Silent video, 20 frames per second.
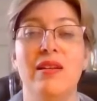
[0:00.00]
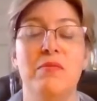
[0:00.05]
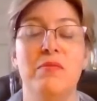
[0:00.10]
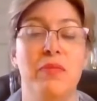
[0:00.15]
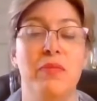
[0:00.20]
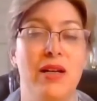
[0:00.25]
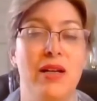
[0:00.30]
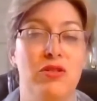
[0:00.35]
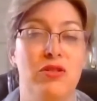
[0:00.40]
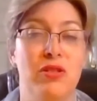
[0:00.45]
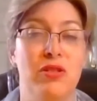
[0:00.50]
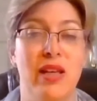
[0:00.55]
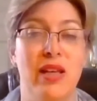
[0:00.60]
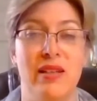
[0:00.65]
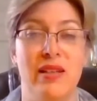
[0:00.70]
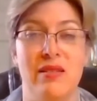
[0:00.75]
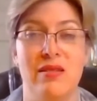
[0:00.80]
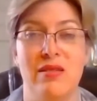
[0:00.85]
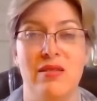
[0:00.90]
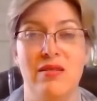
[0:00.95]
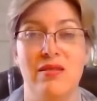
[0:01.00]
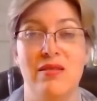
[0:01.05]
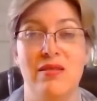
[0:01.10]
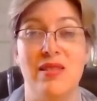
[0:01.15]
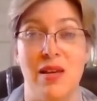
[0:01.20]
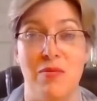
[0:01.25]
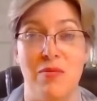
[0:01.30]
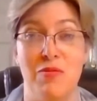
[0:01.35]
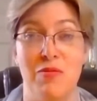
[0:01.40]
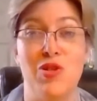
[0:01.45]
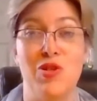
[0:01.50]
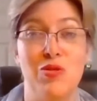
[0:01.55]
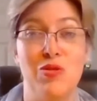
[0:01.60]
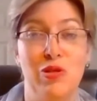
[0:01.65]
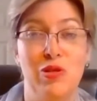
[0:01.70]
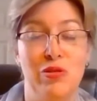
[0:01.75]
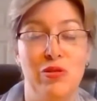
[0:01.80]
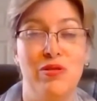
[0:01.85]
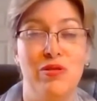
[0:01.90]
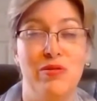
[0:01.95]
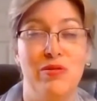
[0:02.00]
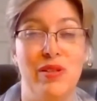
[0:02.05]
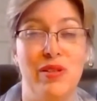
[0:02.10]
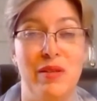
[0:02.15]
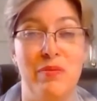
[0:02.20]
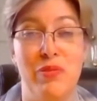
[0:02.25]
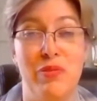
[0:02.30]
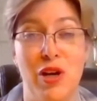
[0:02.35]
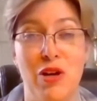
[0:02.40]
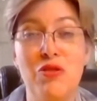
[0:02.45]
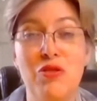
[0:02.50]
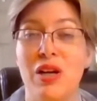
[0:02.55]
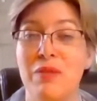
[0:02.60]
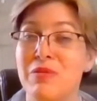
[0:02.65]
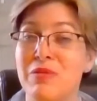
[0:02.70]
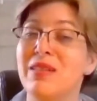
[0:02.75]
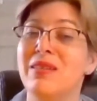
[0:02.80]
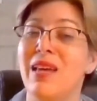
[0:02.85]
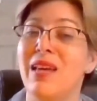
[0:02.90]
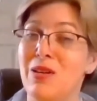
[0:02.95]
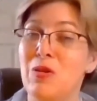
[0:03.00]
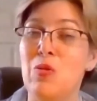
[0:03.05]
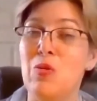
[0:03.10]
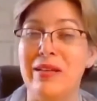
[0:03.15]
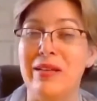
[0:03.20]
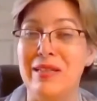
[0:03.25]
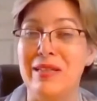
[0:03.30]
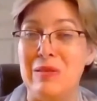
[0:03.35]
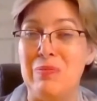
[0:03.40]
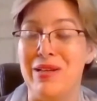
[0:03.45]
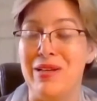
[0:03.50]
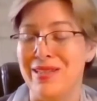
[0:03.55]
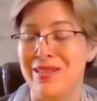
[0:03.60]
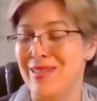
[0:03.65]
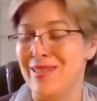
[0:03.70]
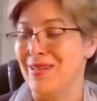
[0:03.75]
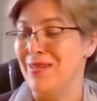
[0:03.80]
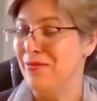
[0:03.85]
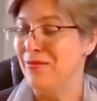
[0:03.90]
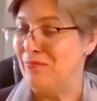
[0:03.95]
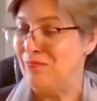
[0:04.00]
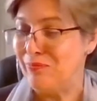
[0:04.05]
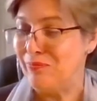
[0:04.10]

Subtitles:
about that summer school programs, and they're quite expensive.